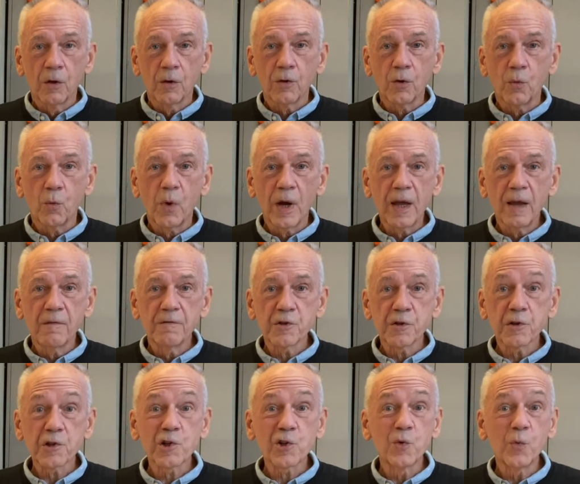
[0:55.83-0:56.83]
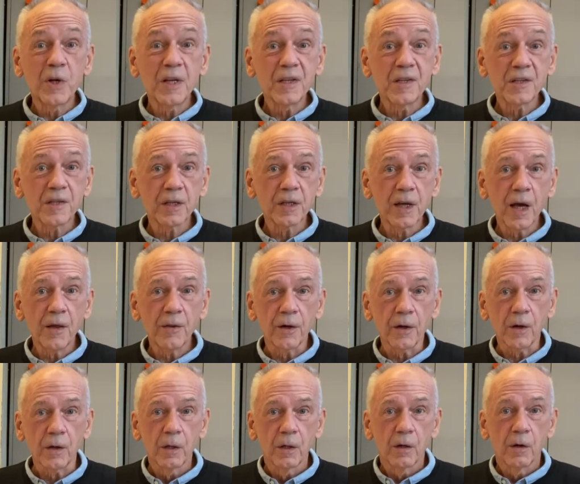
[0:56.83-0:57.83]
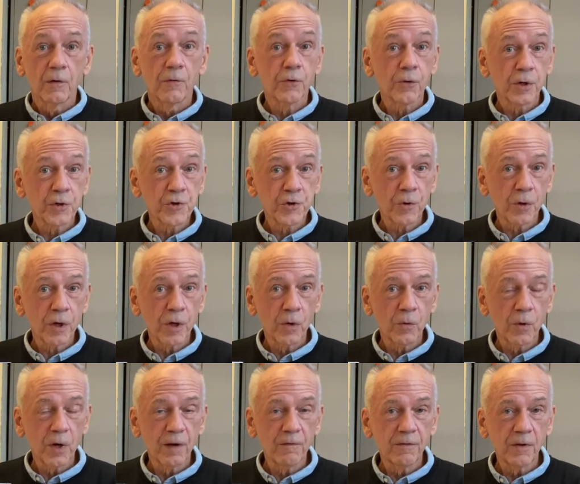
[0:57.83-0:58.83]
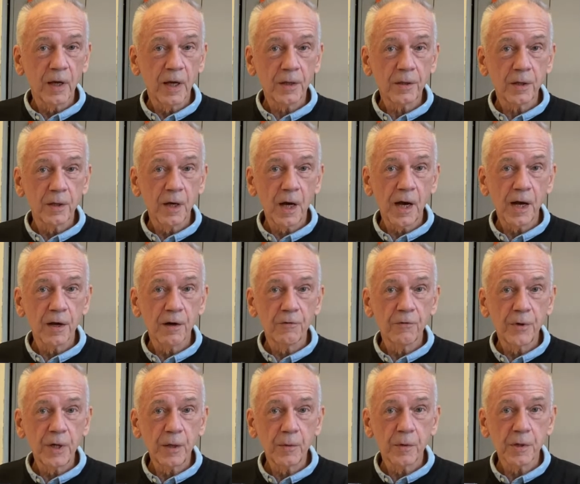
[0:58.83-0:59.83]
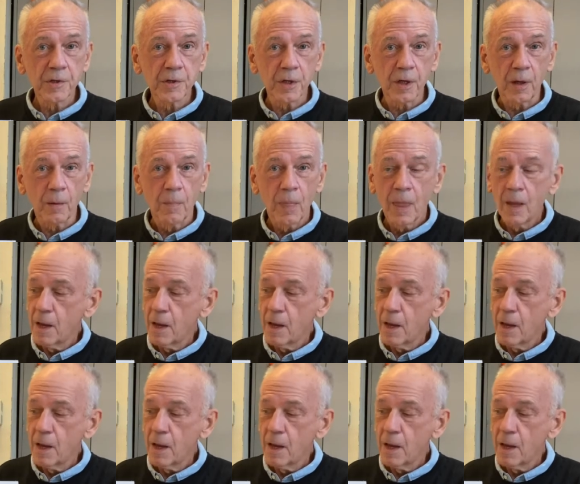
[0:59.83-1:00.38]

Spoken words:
the waves are squeezed together for a shorter wavelength and a higher frequency.